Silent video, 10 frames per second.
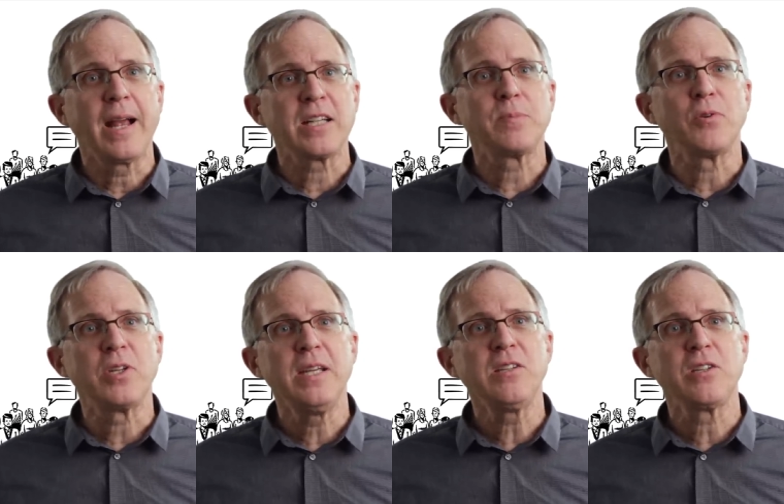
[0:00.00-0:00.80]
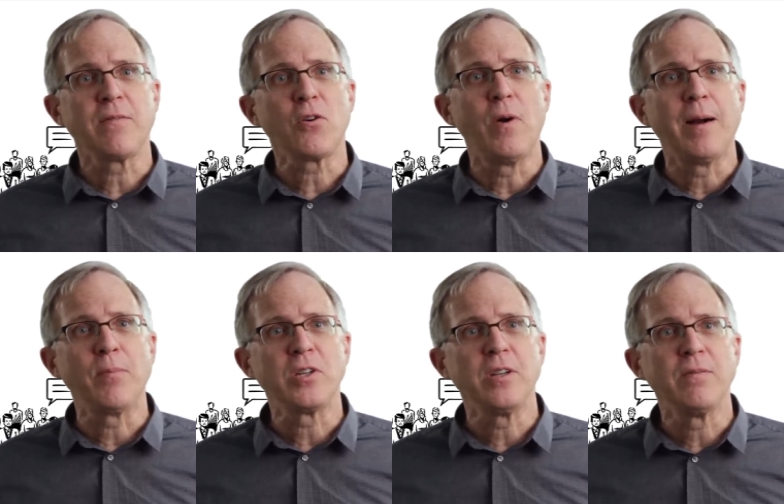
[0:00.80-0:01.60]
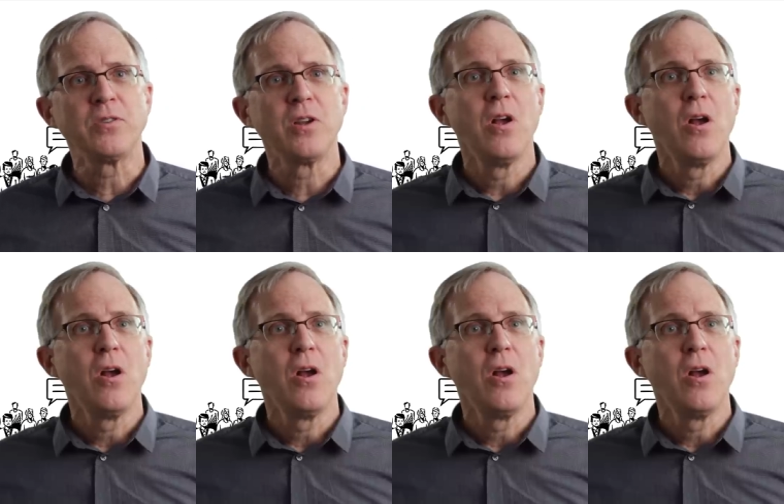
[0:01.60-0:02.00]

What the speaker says: expertise of cooperatives